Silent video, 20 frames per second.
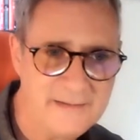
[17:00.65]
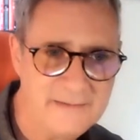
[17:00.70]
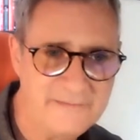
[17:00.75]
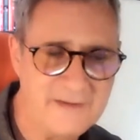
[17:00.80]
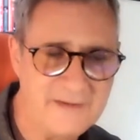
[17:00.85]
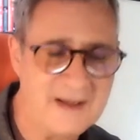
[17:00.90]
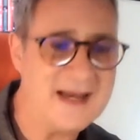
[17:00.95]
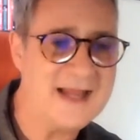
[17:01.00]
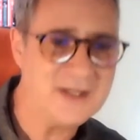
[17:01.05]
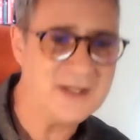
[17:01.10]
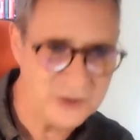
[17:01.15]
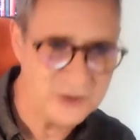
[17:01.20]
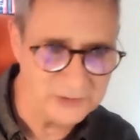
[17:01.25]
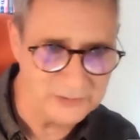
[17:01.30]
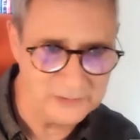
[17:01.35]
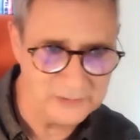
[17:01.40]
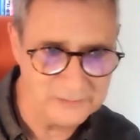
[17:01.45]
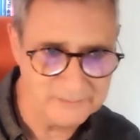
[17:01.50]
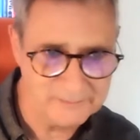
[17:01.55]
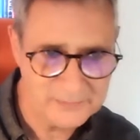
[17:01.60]

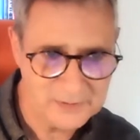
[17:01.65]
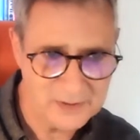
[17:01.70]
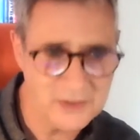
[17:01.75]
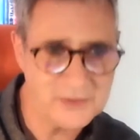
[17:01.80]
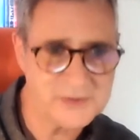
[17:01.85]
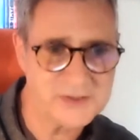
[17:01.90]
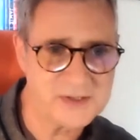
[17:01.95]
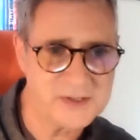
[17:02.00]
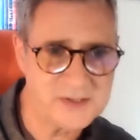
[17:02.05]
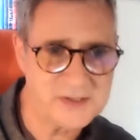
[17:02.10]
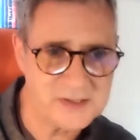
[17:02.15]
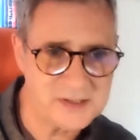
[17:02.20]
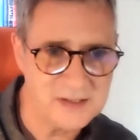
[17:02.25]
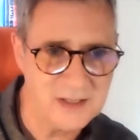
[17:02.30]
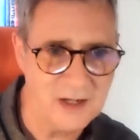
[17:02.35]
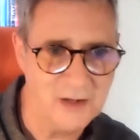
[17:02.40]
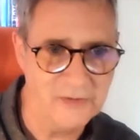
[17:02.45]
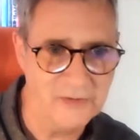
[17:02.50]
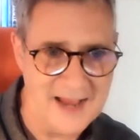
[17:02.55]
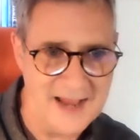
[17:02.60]
financial costs
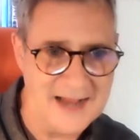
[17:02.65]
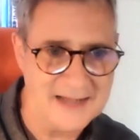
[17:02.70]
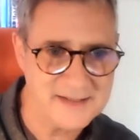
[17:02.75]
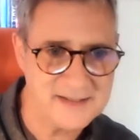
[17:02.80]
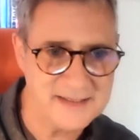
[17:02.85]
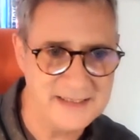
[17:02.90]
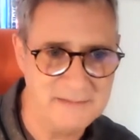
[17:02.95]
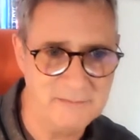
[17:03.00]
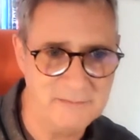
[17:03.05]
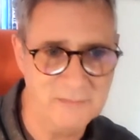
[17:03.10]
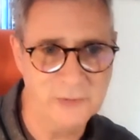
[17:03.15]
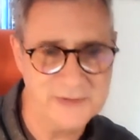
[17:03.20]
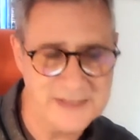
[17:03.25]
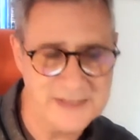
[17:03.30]
on that in more